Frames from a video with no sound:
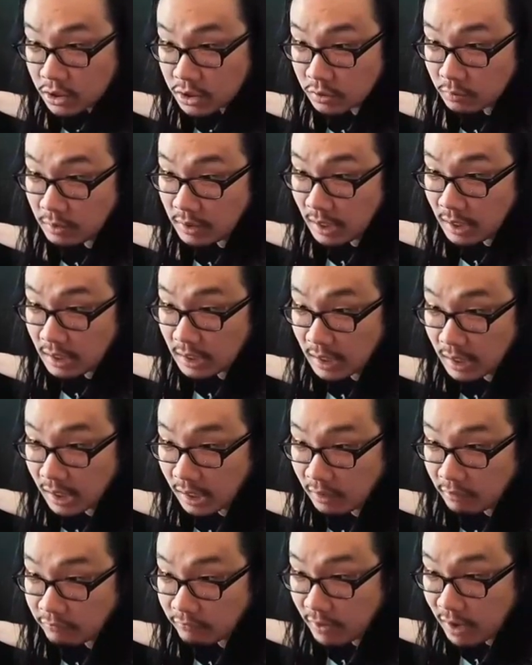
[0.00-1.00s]

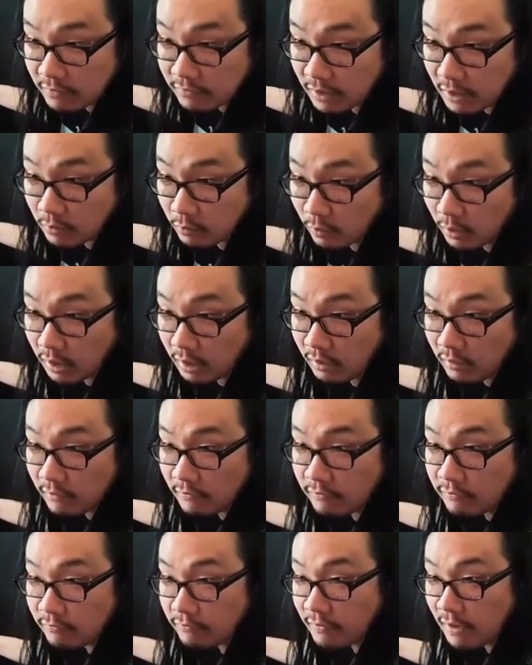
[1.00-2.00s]
389 581
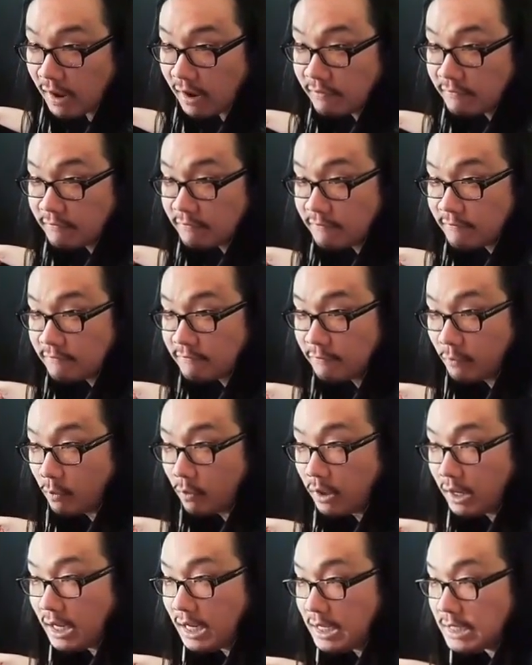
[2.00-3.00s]

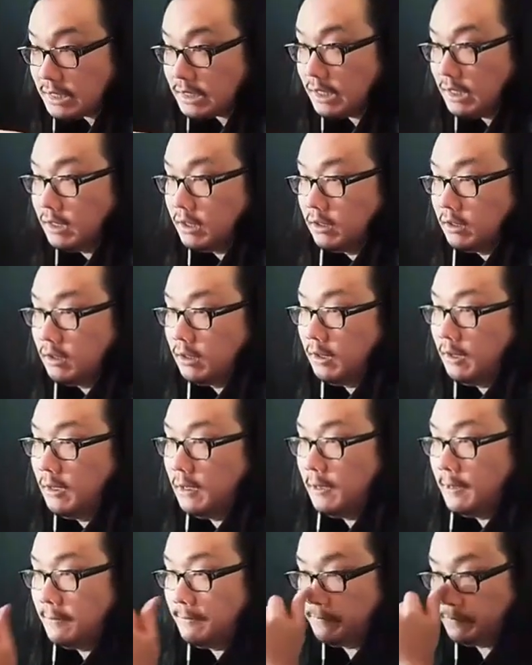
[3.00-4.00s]
548 because
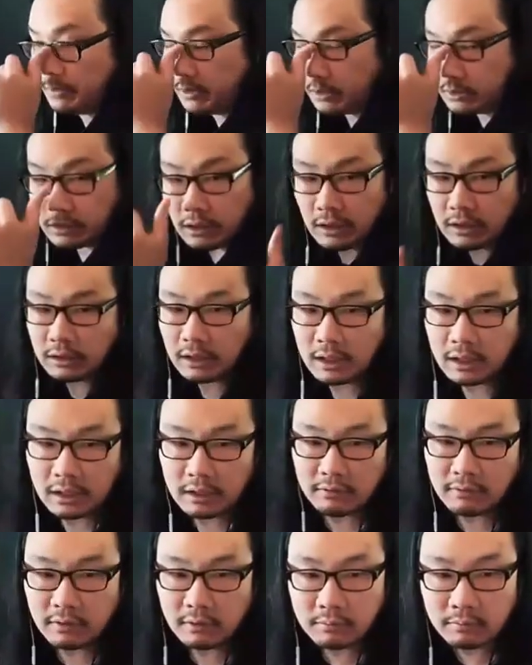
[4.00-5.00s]
um, they, they didn't
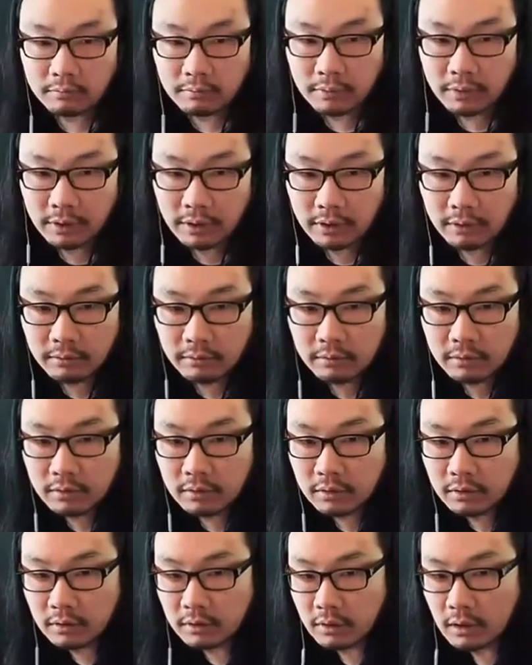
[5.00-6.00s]
even put
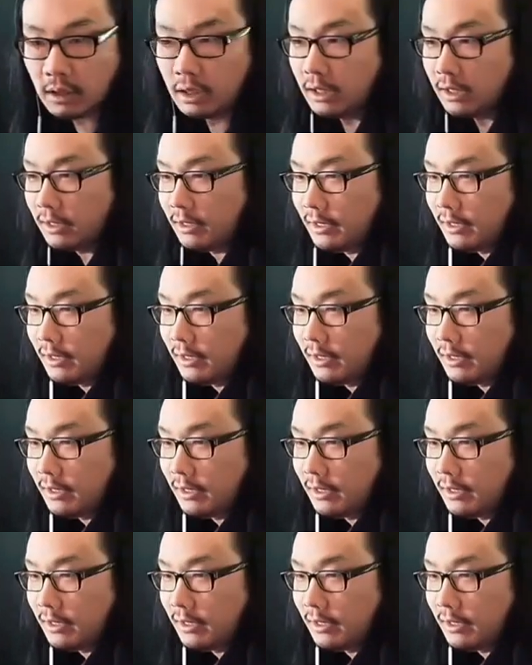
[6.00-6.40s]
a